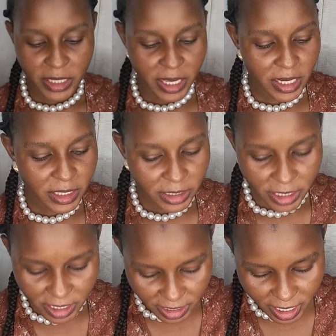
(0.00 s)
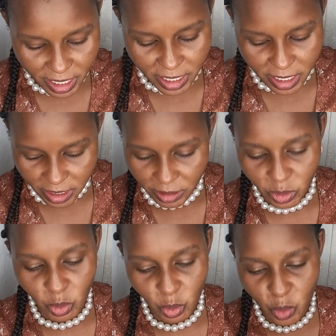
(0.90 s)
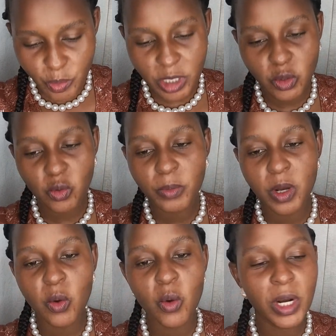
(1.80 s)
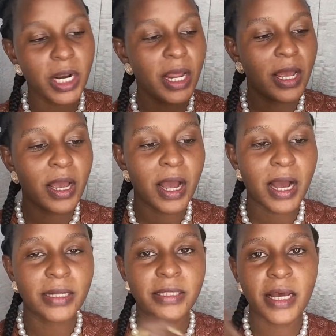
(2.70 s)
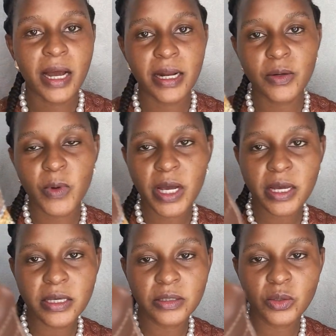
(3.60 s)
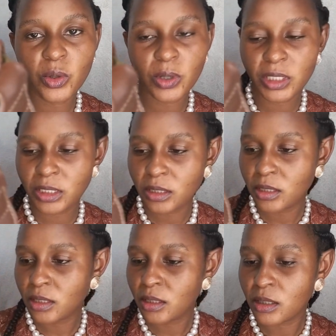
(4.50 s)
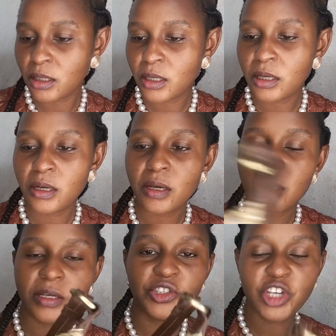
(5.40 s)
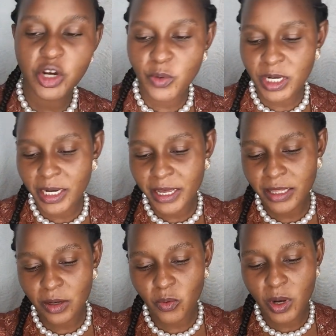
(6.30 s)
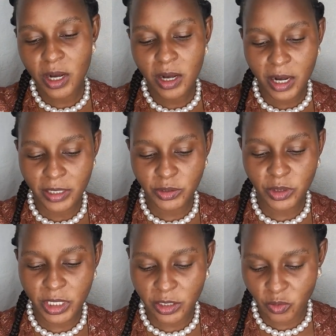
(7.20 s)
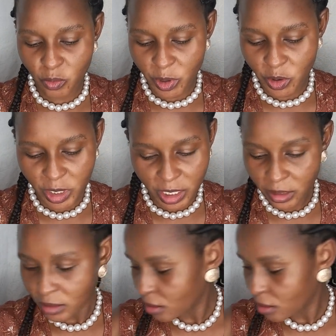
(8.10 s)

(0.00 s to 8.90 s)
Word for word: The interior is super, super cool and the hardware is gold. Genuine leather kwa handle like umeona.